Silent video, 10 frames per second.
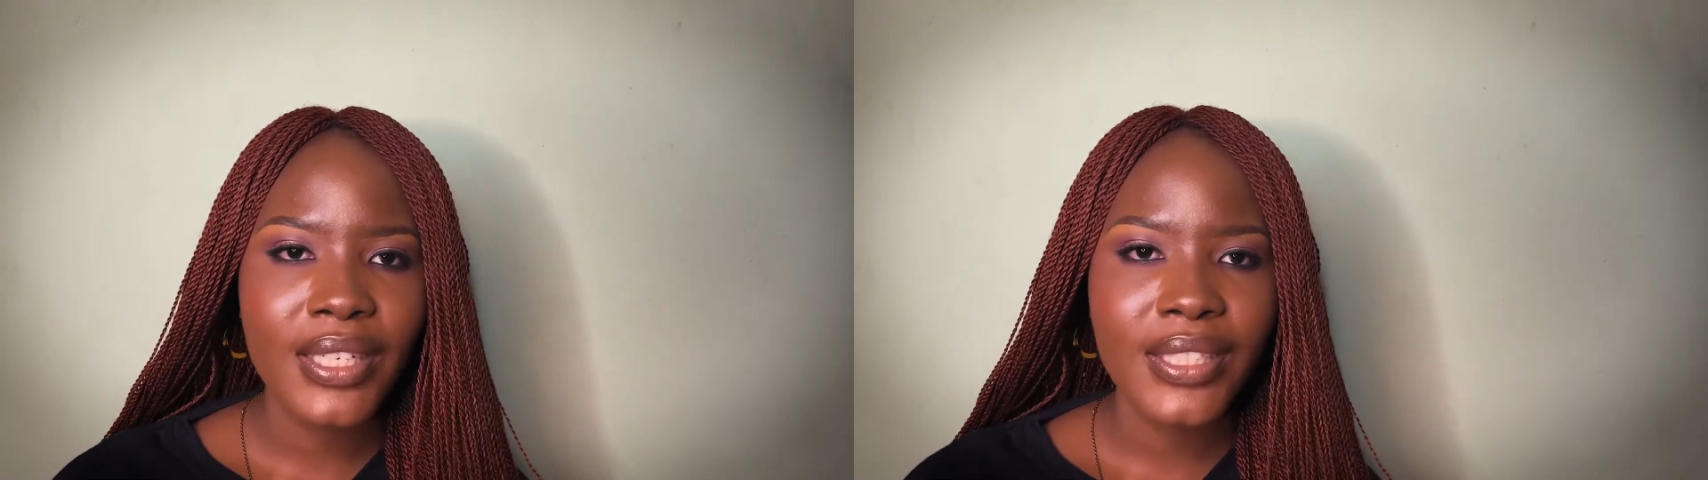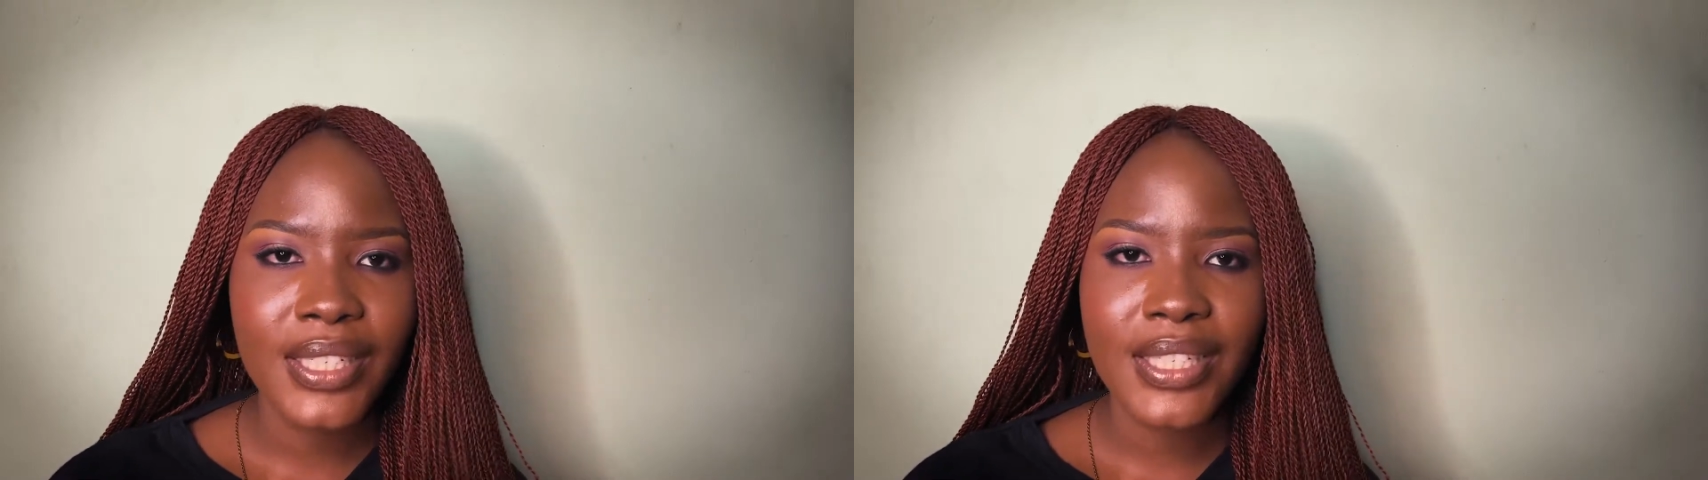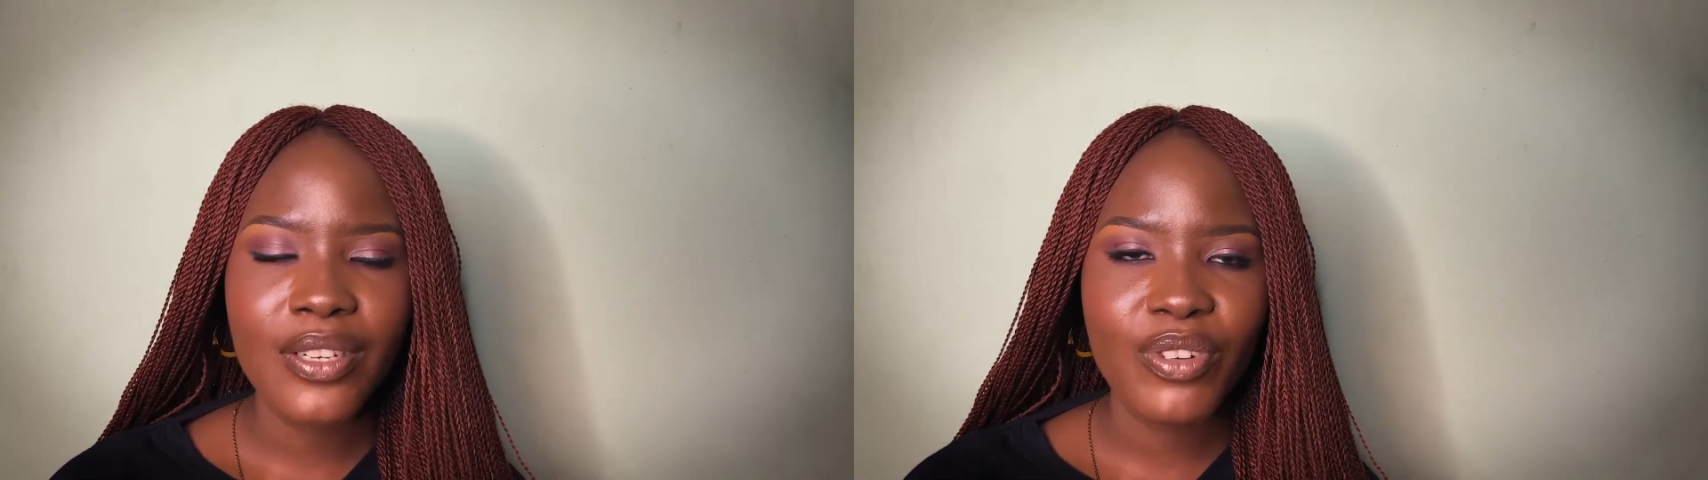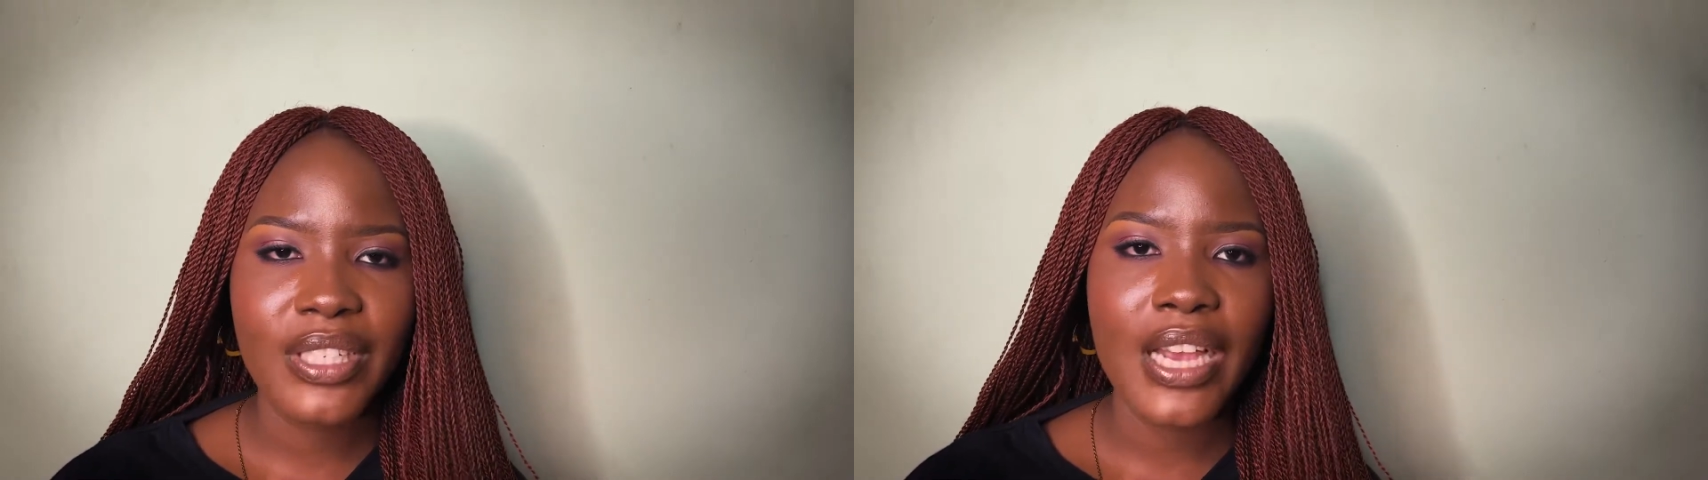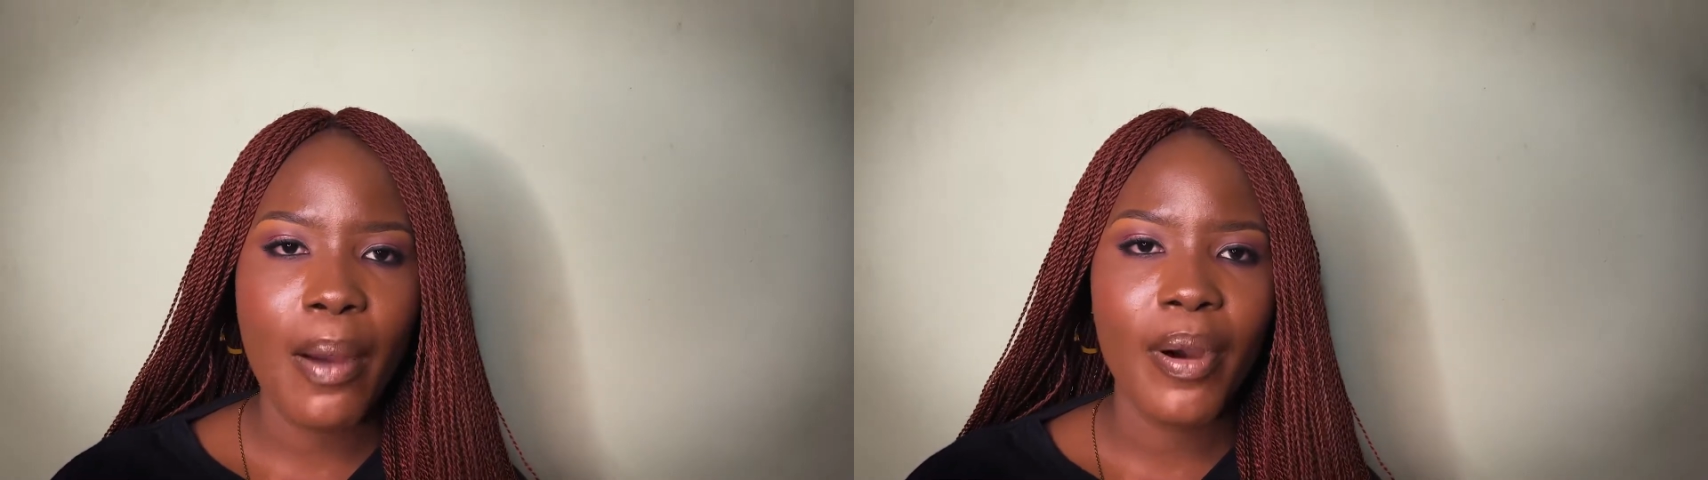the
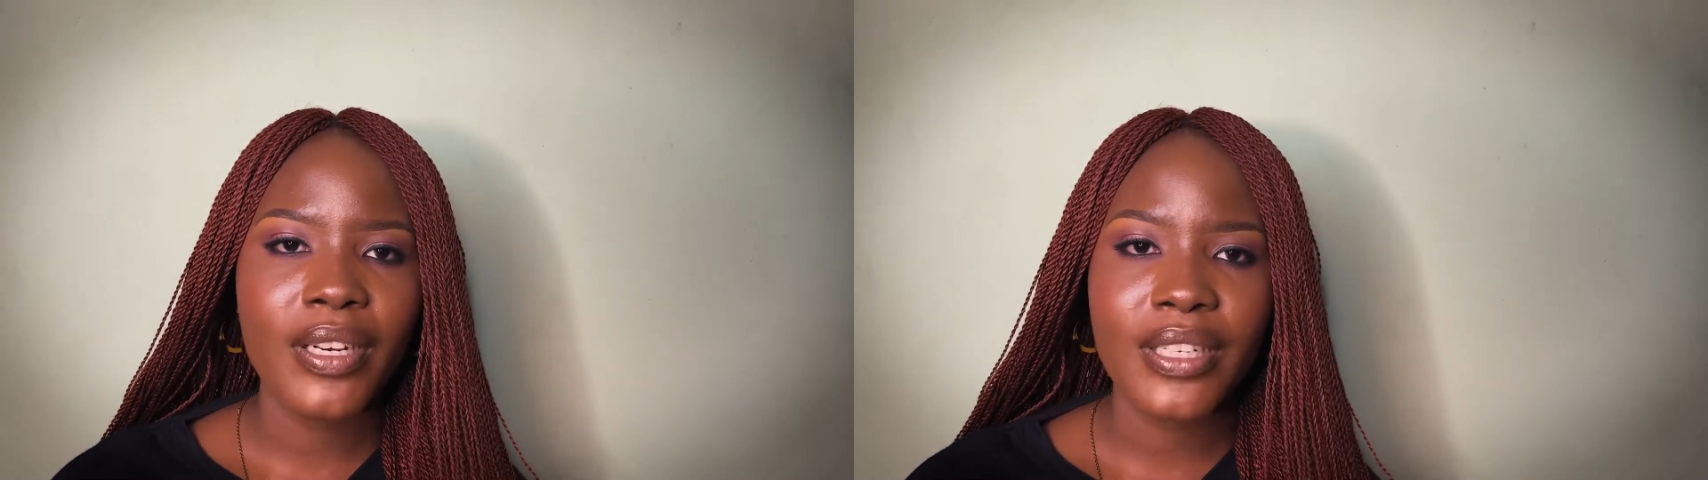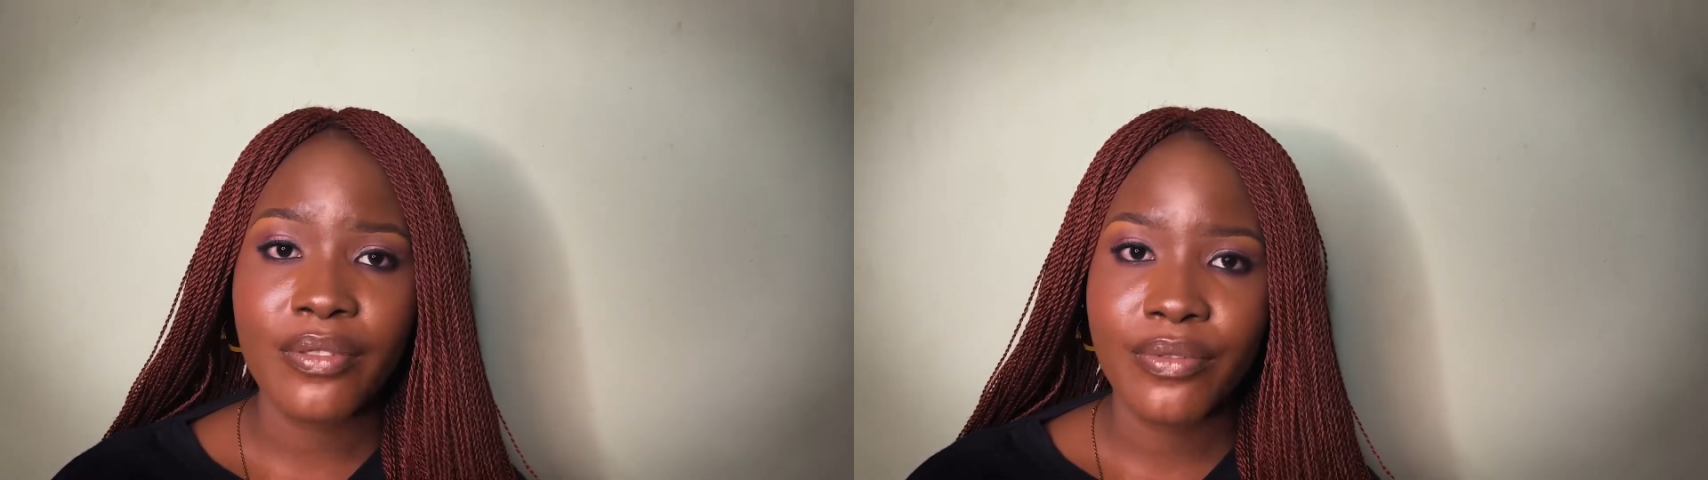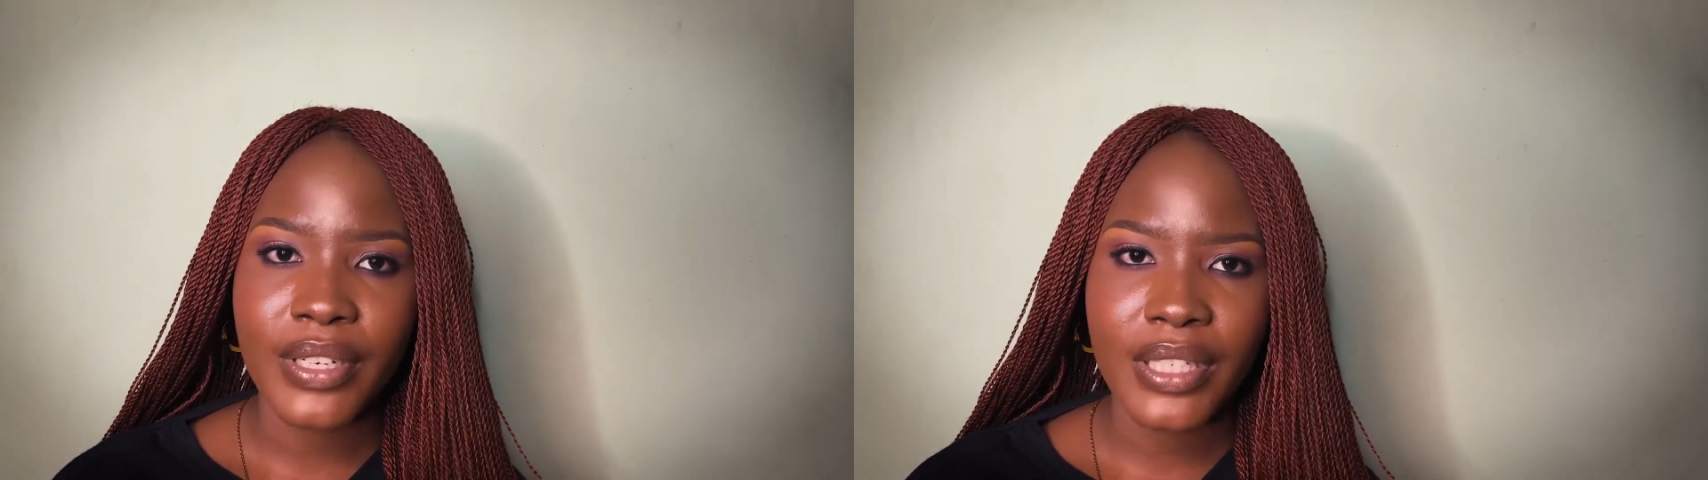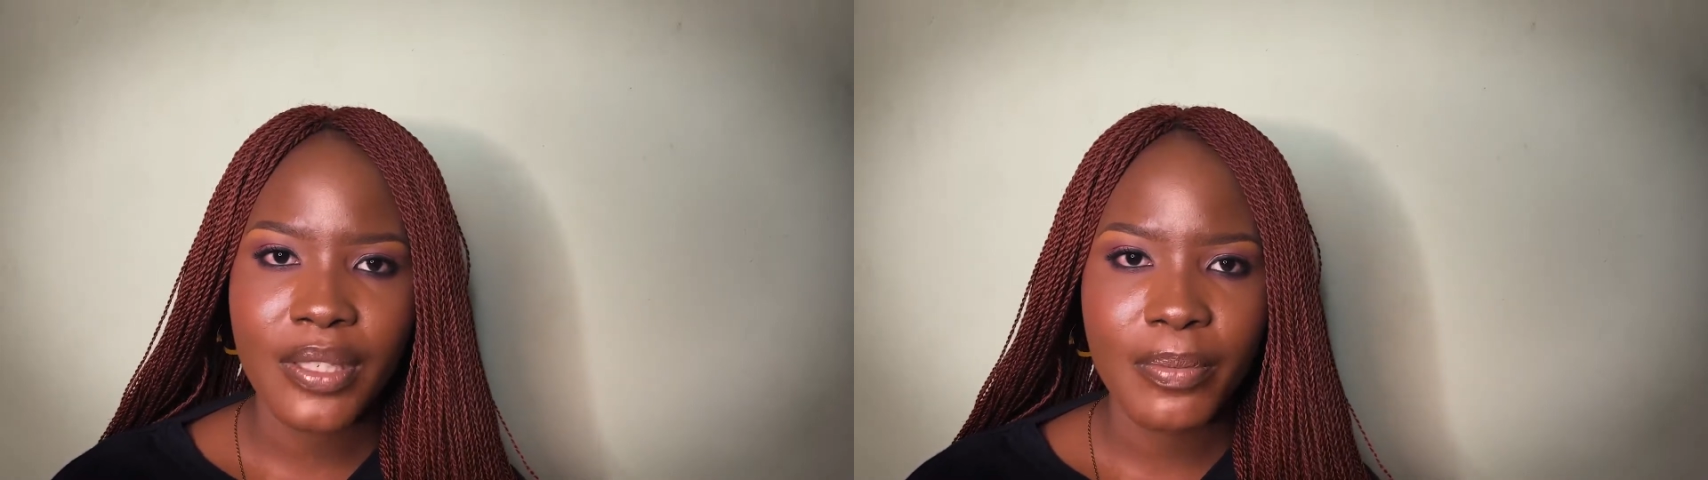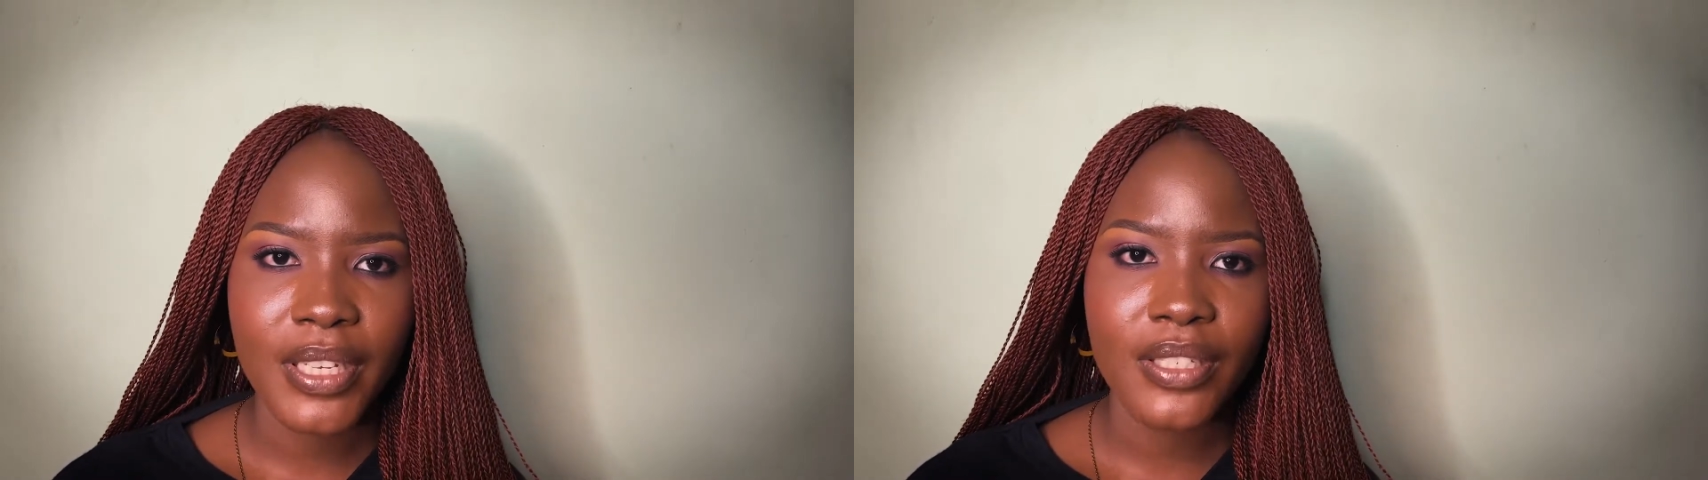nitty-gritty about the
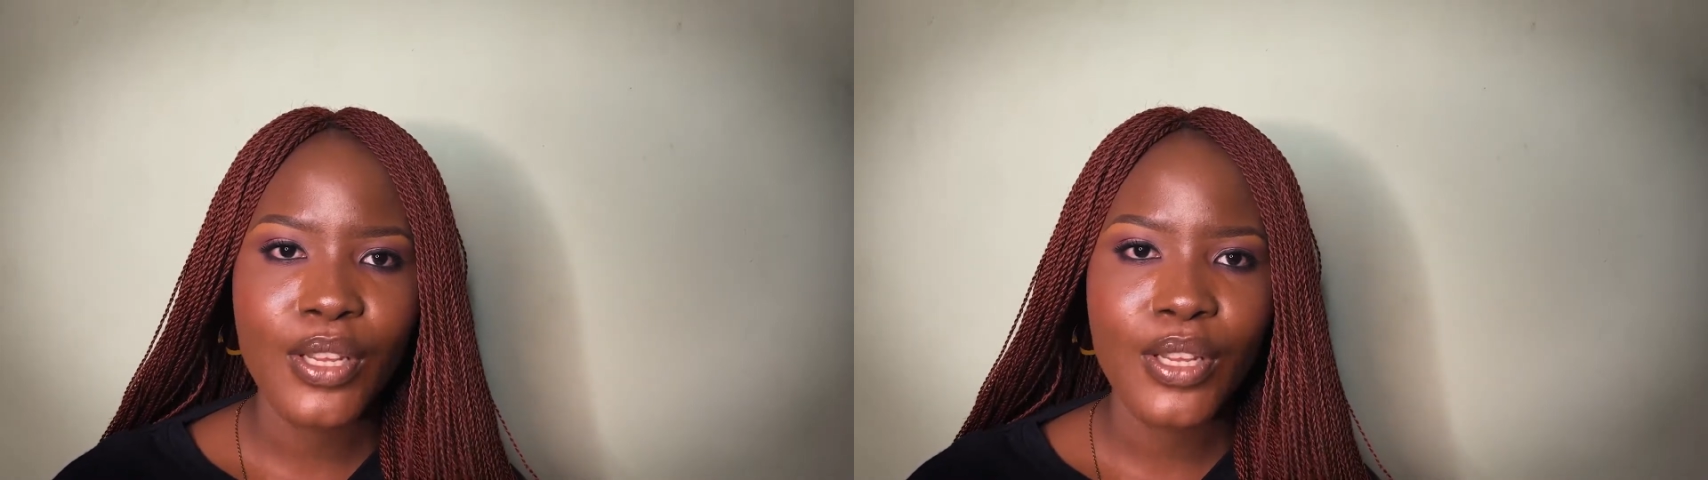investment.